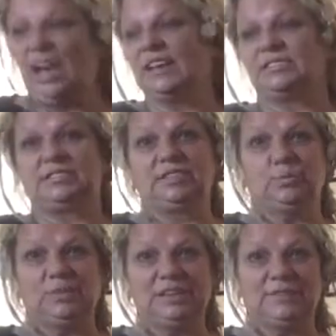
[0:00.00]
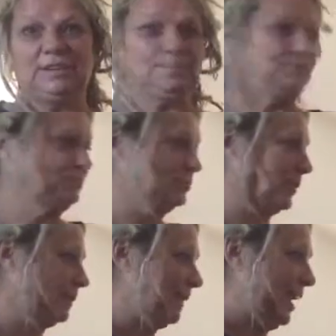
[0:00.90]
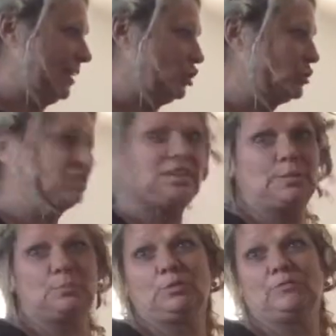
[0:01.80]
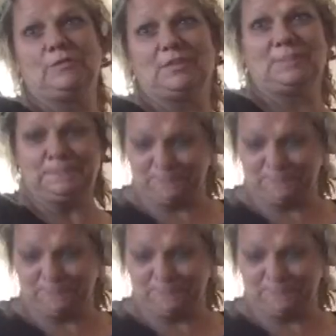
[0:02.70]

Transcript: I still believe it, and you're seeing proof of it.